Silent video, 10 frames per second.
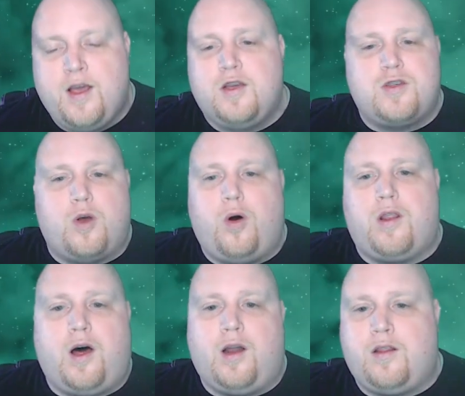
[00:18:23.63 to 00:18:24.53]
So a
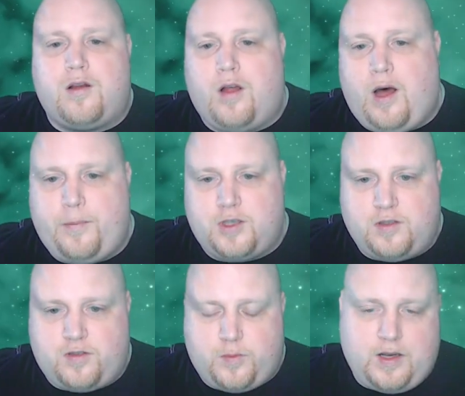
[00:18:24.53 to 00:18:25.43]
lot of little options
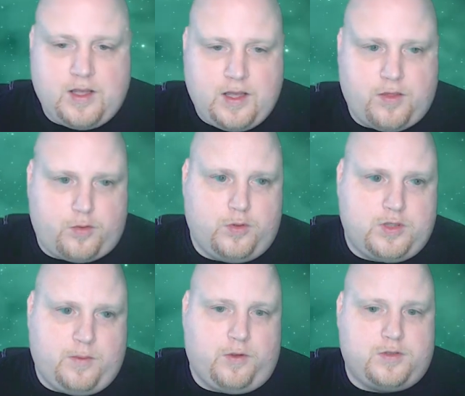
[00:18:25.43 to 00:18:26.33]
for me to get through
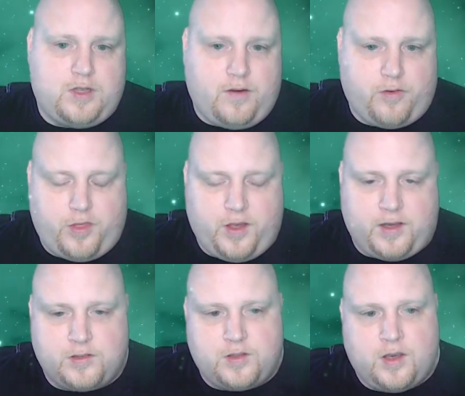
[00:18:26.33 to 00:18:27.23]
some of those tougher
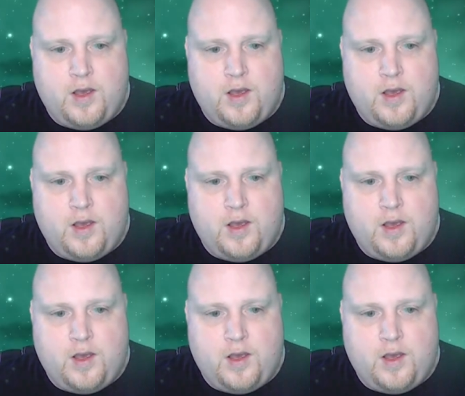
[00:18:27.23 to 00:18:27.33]
things